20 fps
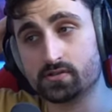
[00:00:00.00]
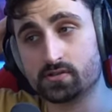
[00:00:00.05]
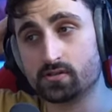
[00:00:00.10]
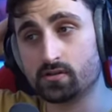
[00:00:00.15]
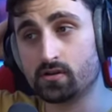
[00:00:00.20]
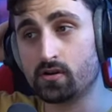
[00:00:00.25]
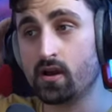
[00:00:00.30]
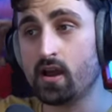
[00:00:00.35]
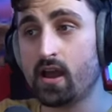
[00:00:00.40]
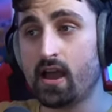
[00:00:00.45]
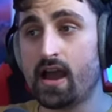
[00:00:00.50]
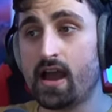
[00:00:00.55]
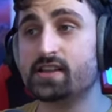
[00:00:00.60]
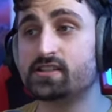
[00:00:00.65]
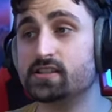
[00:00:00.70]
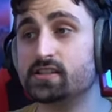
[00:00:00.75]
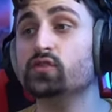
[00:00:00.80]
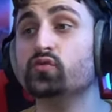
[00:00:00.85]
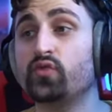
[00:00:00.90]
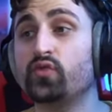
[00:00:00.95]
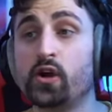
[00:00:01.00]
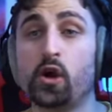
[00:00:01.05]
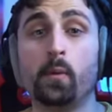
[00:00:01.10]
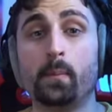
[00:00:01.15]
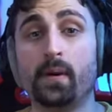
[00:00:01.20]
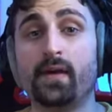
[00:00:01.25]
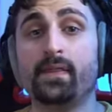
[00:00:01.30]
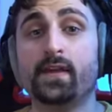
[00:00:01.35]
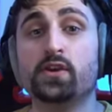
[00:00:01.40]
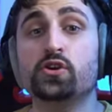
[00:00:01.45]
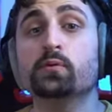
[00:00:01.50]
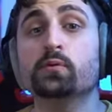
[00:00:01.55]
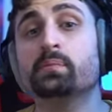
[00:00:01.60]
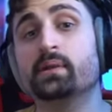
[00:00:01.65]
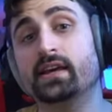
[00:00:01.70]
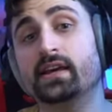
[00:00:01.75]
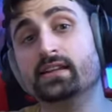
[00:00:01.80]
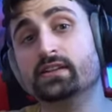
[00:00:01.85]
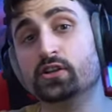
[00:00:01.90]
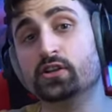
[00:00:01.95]
So I still recommend that you
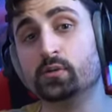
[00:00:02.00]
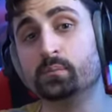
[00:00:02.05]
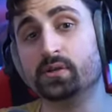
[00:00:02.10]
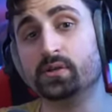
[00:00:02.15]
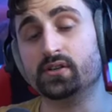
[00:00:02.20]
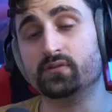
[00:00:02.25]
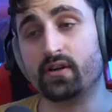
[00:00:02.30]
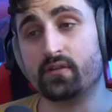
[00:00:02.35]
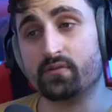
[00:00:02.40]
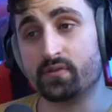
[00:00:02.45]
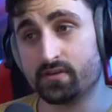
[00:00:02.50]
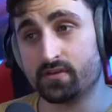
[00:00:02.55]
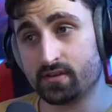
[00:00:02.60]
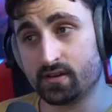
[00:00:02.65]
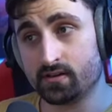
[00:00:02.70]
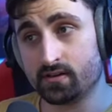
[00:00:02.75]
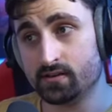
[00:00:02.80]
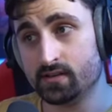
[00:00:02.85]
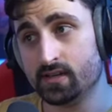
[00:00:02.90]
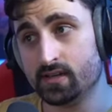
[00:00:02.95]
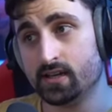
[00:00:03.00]
play a little bit of everything.